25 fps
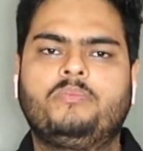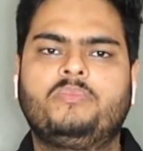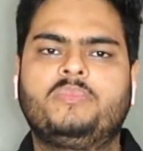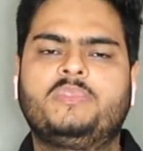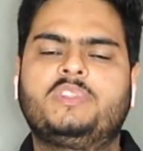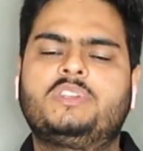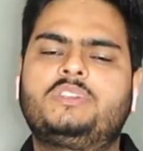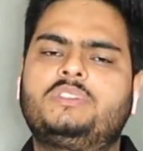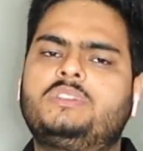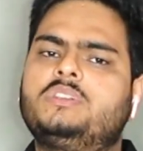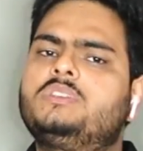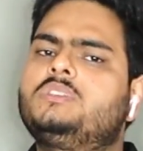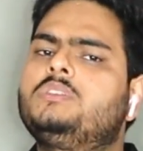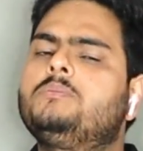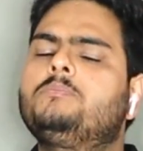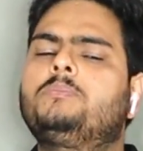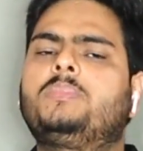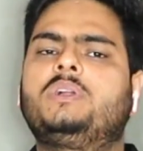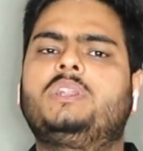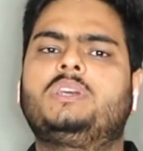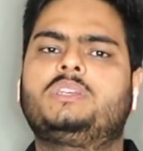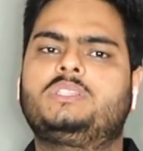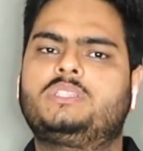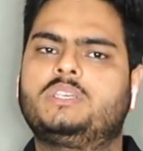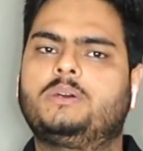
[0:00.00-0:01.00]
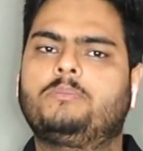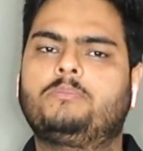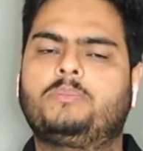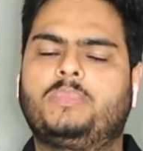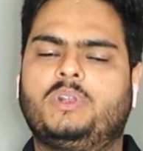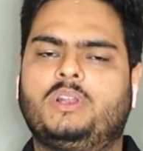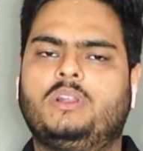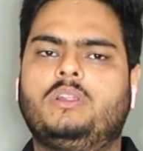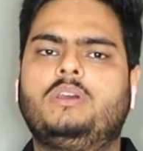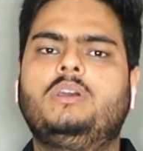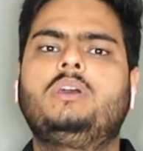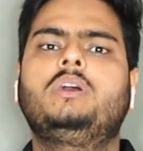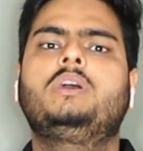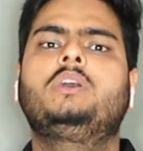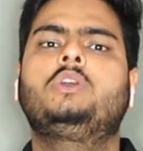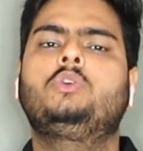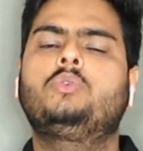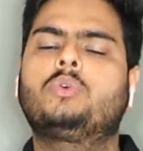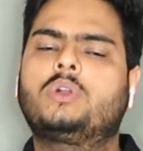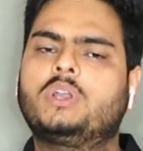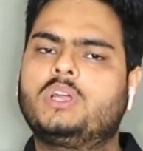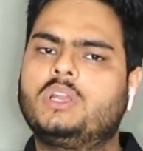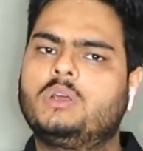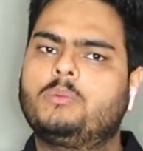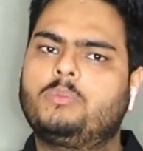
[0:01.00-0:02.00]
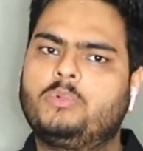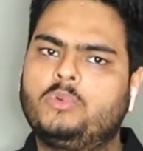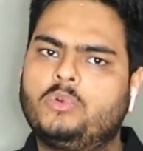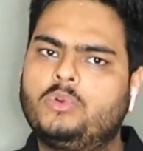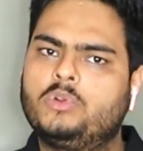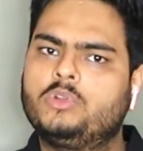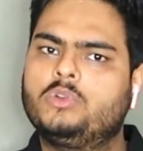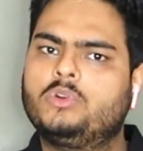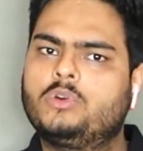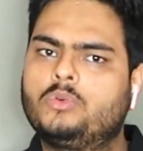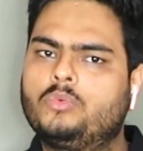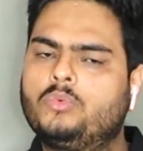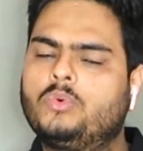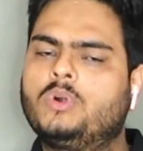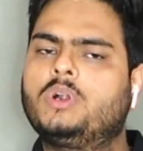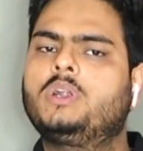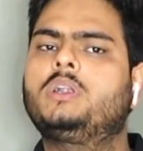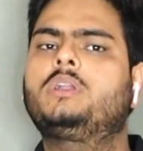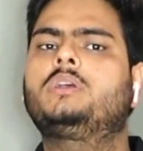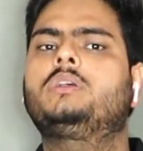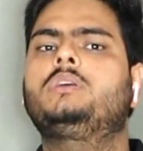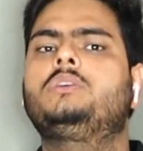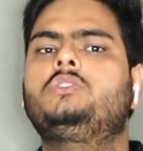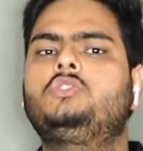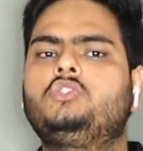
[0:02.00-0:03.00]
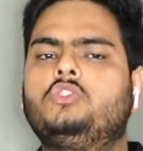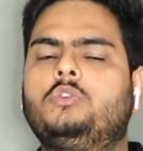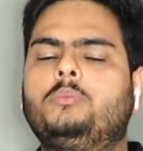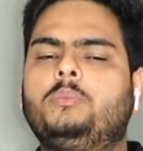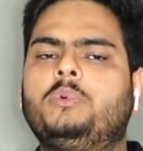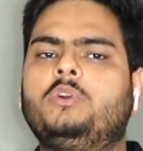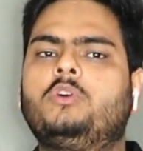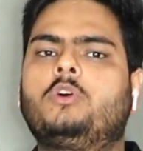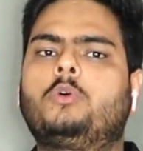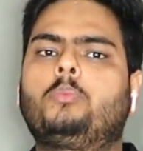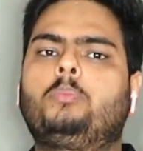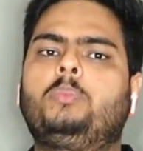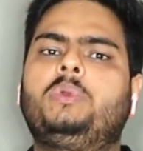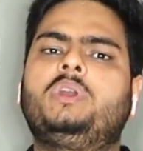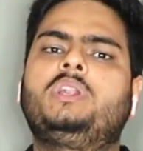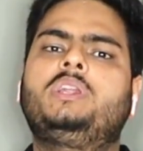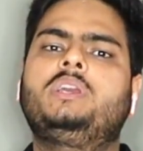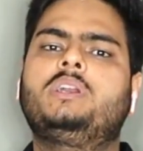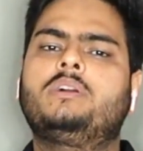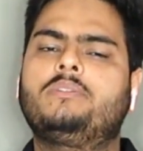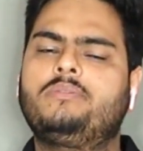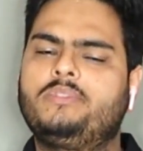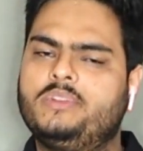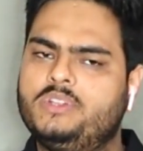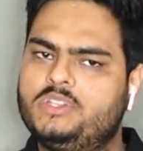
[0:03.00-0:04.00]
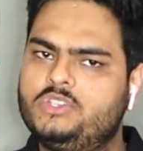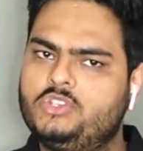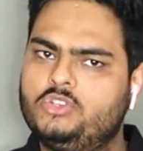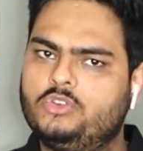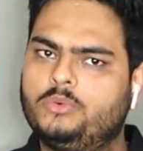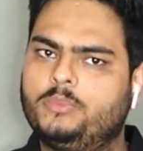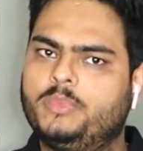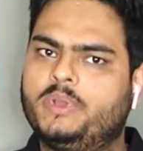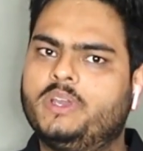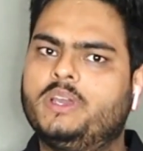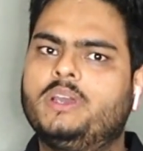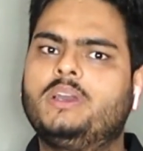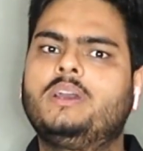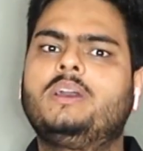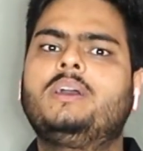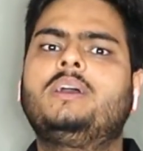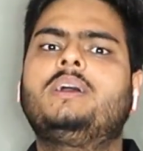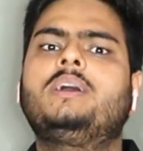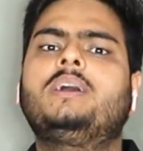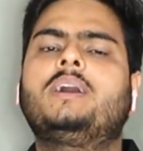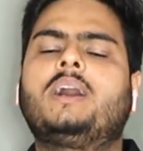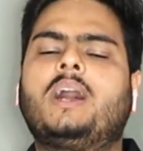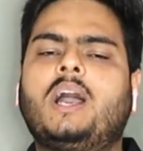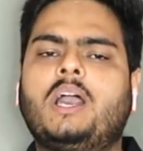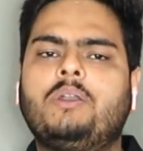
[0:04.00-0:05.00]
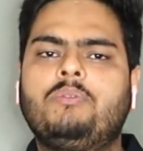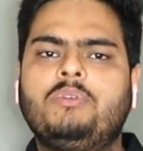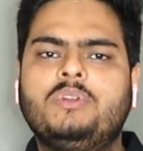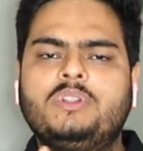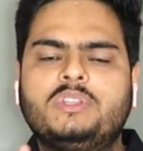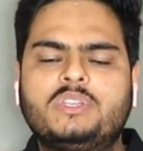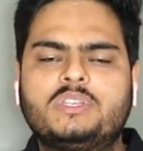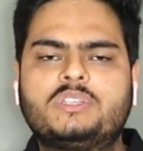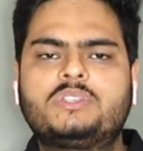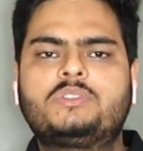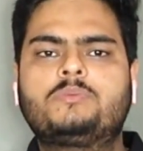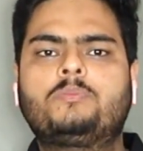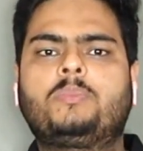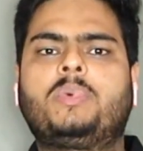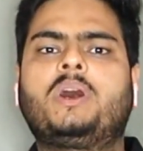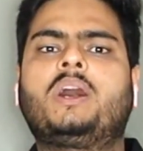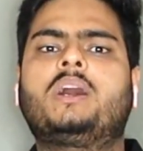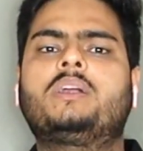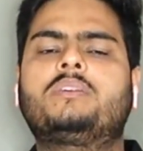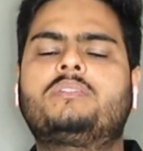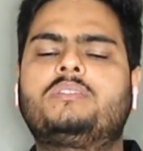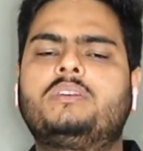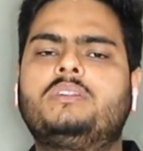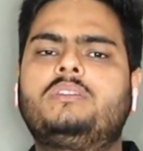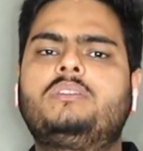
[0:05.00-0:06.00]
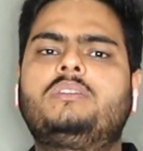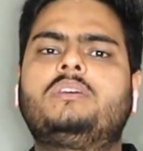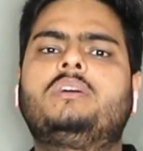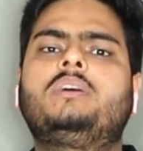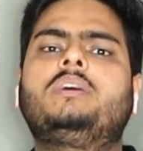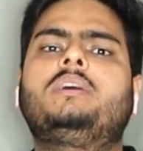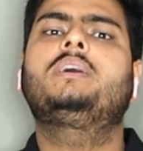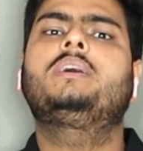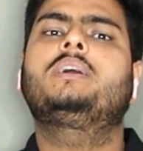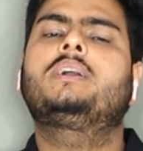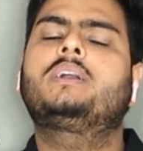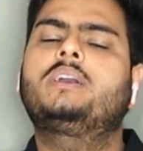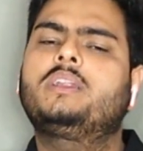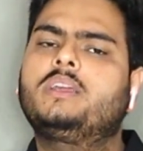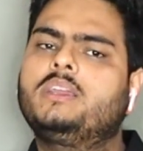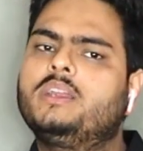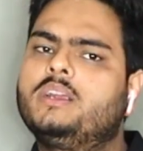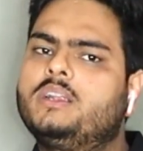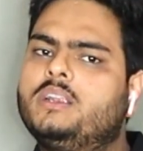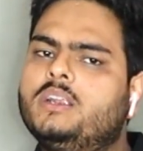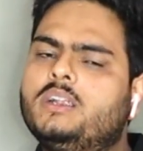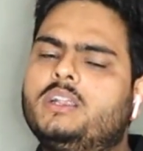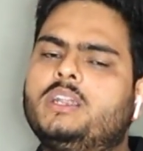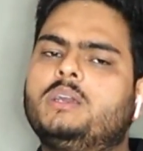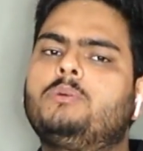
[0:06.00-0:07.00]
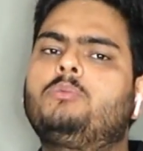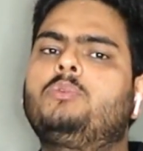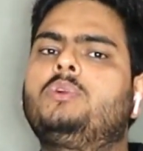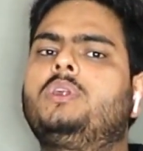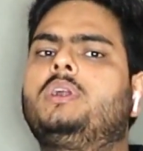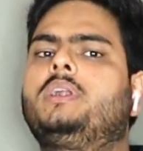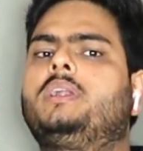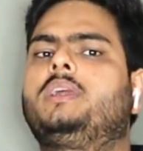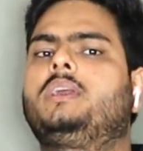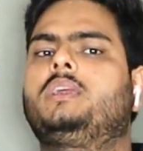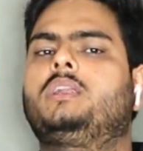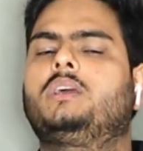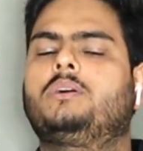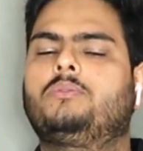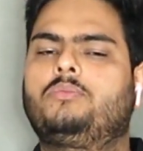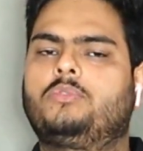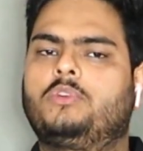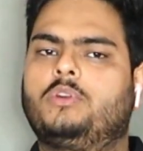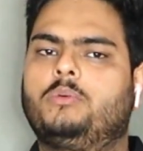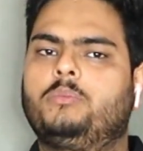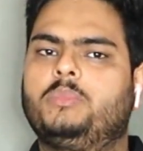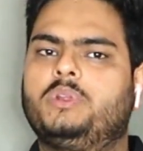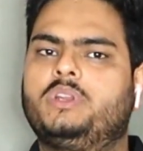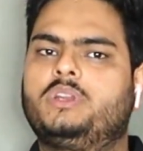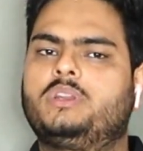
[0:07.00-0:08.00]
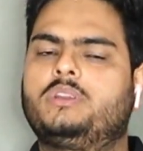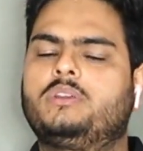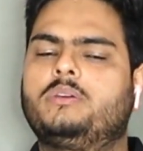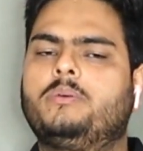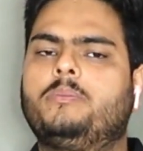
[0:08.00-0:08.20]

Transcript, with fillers: Just a simple example. You can upload your Word resume or PDF resume. I will just parse it, create a tabular data from it.